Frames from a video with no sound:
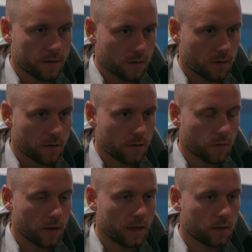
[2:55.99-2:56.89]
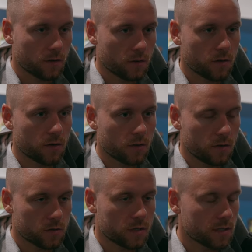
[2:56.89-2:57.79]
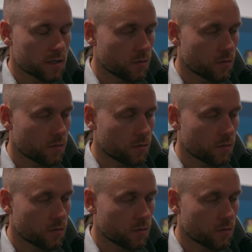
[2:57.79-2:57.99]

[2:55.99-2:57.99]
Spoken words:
So we need to use this as a